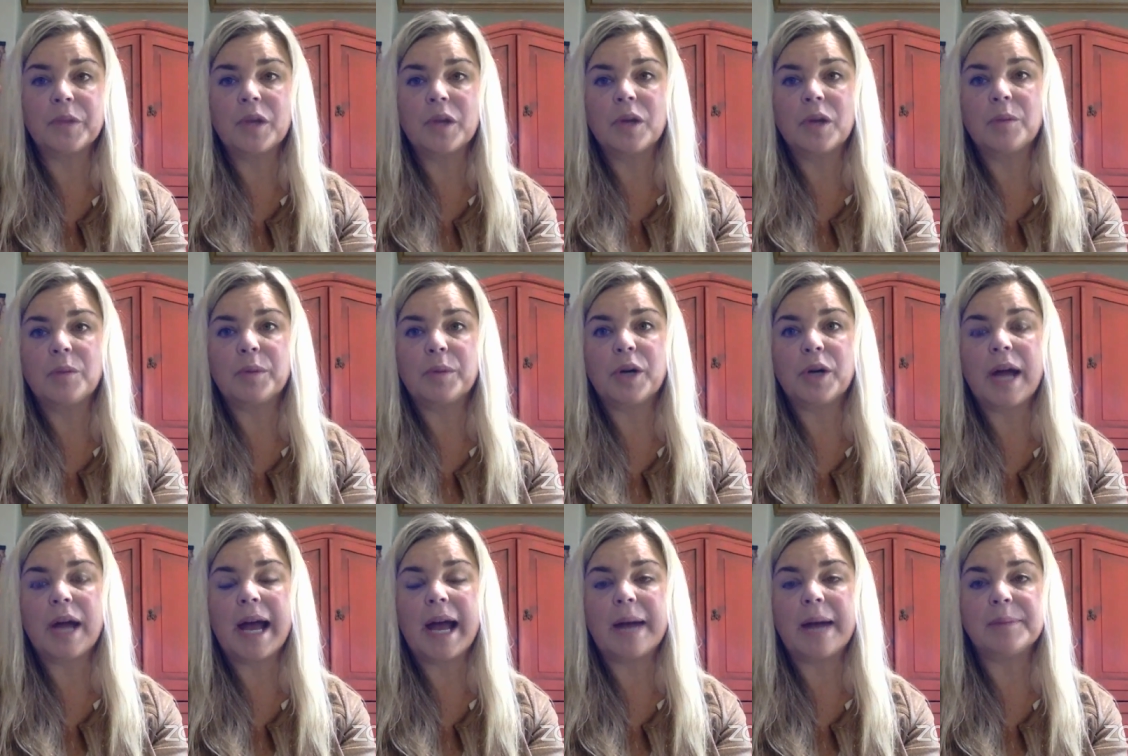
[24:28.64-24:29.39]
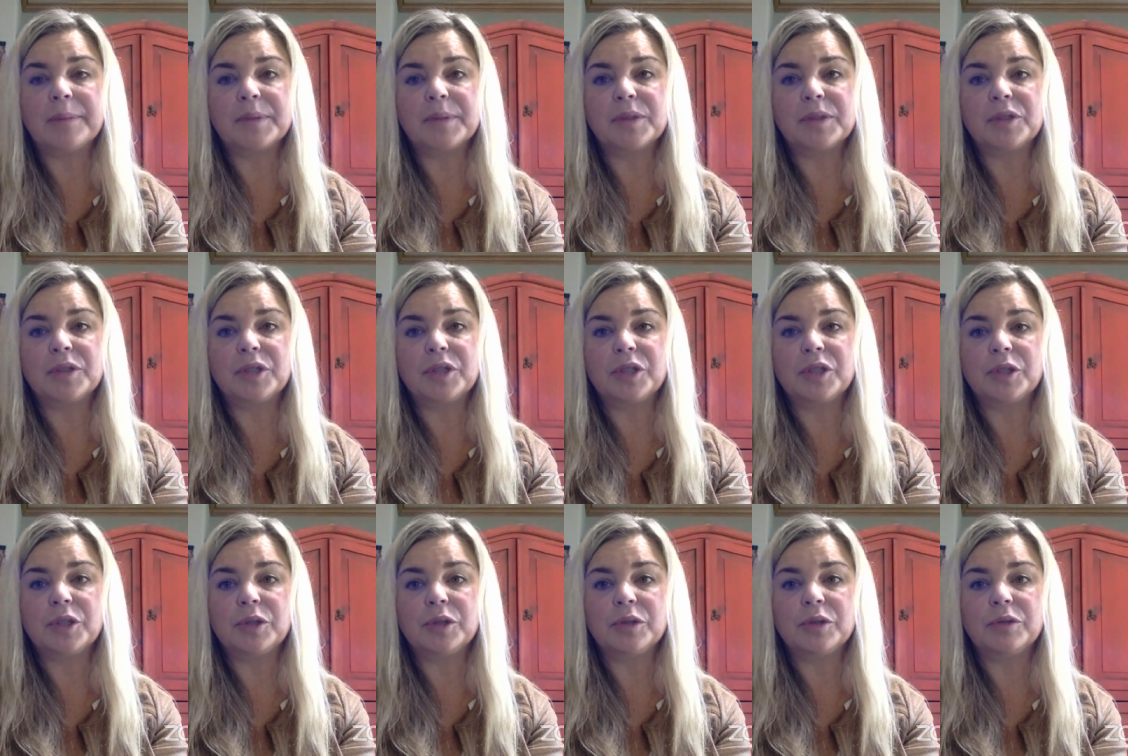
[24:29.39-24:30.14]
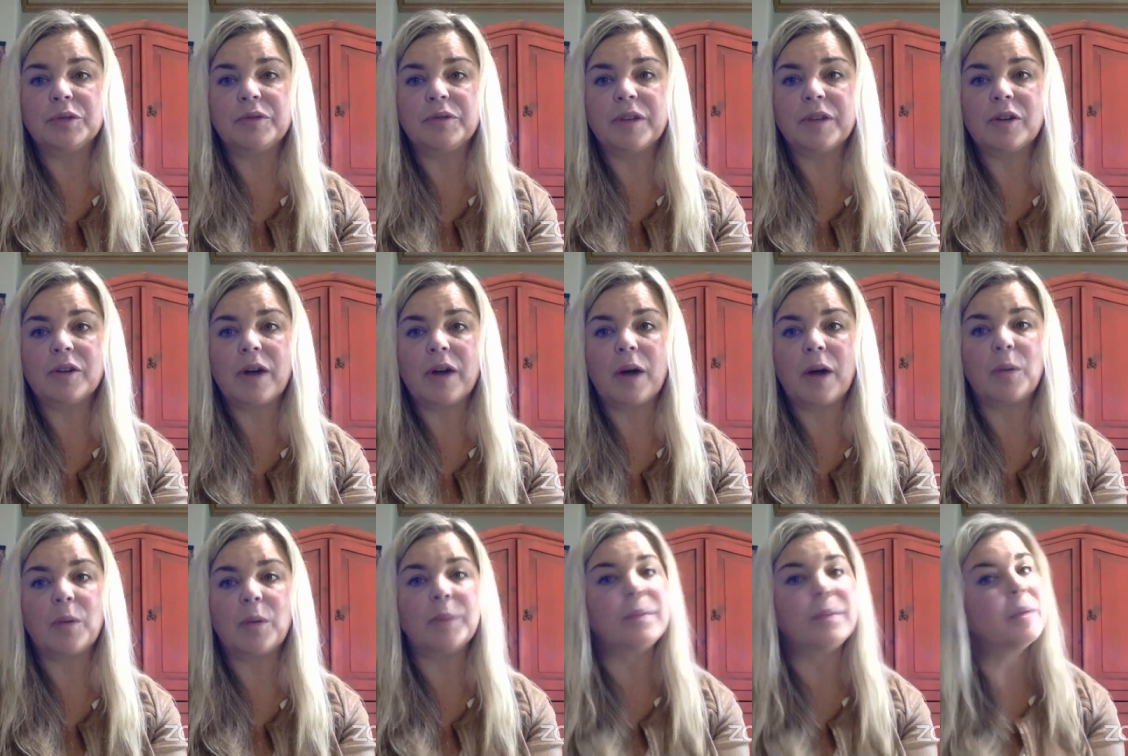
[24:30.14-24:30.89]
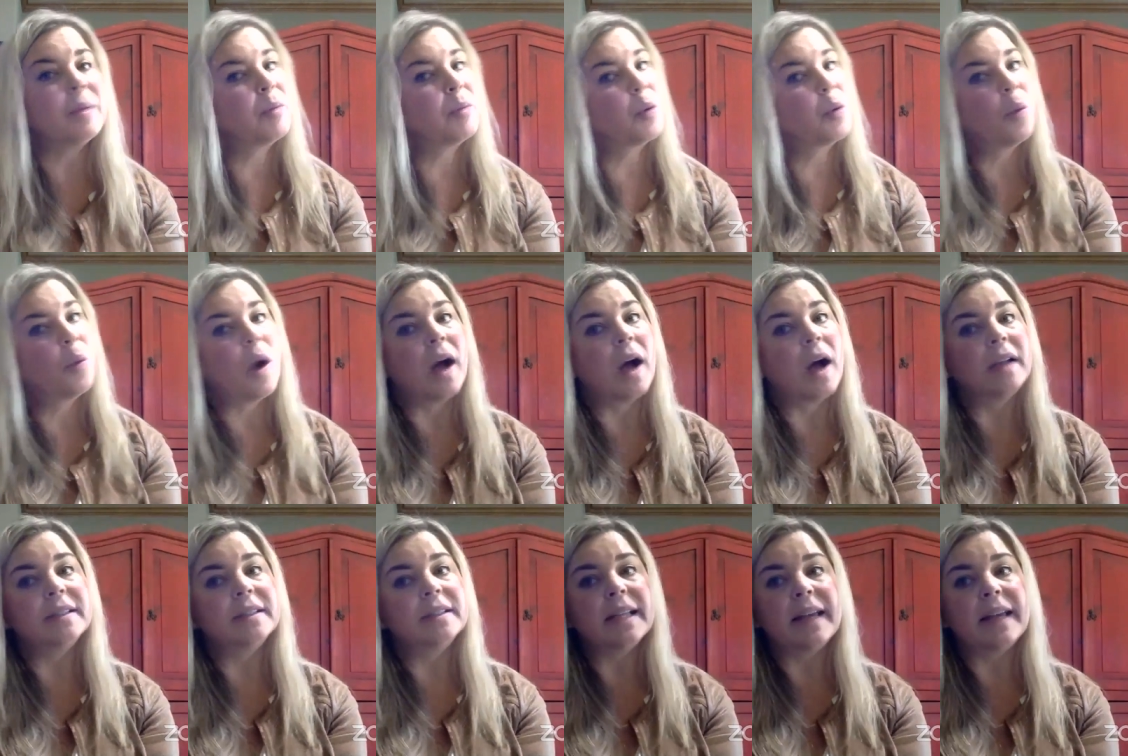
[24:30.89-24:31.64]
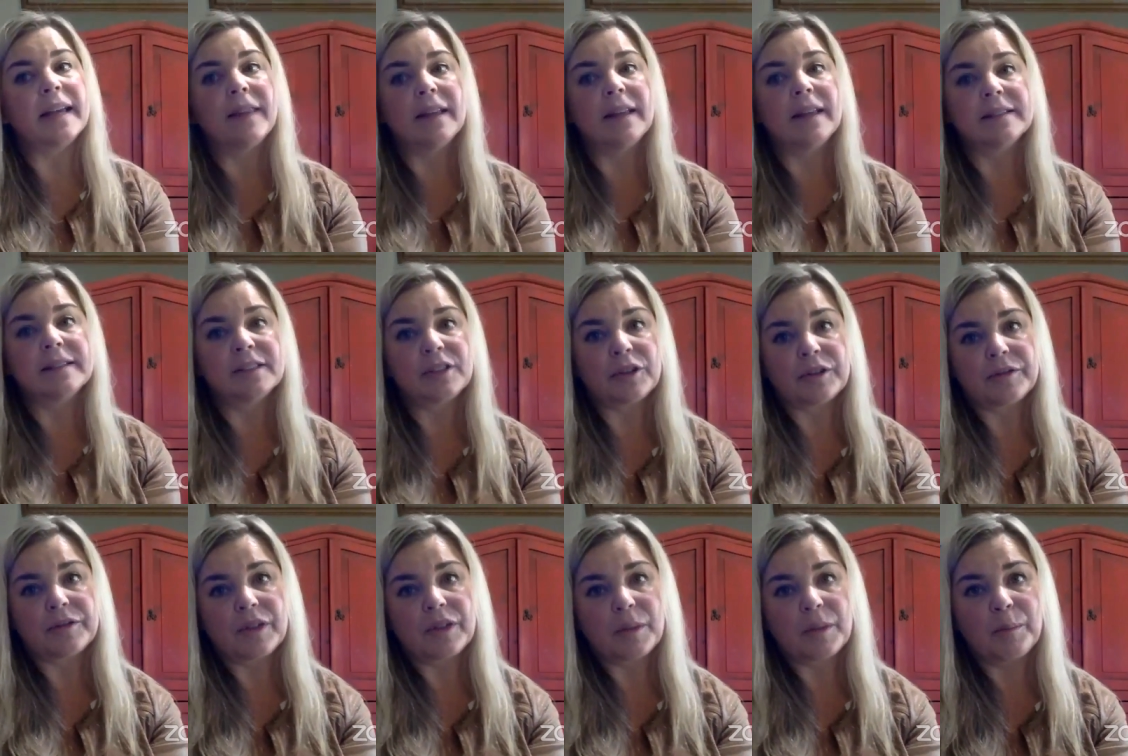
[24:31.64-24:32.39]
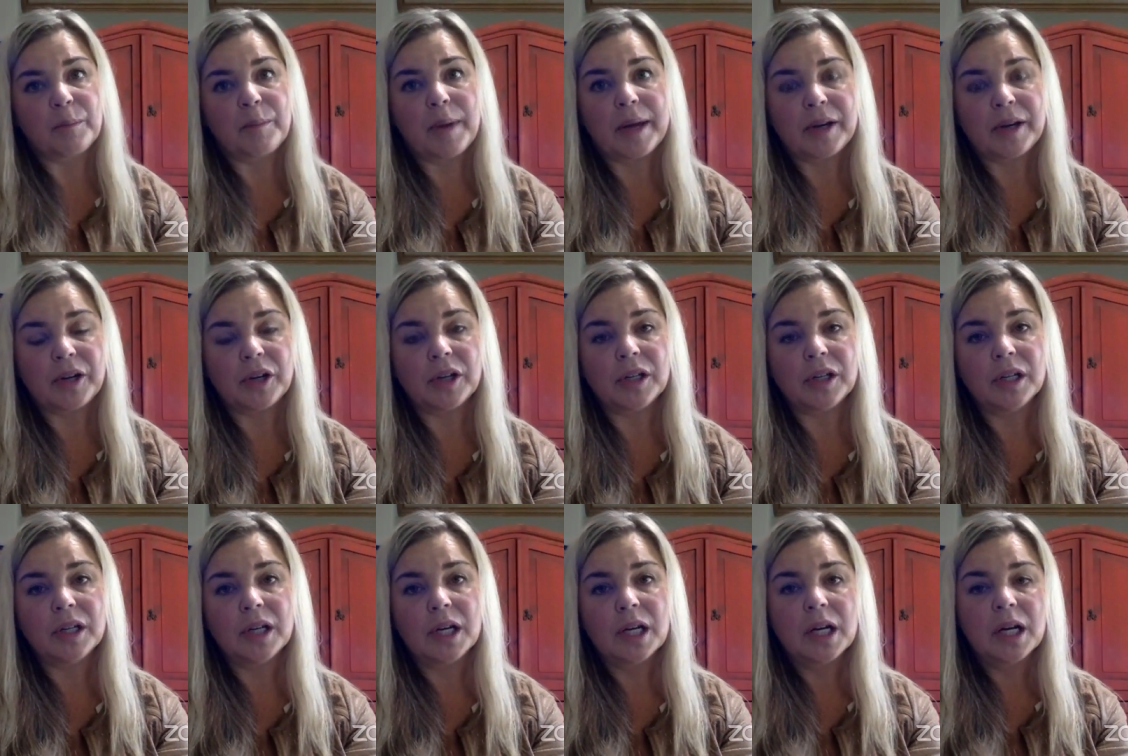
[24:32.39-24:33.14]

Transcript: perhaps, to figure out what people want and then serve them better,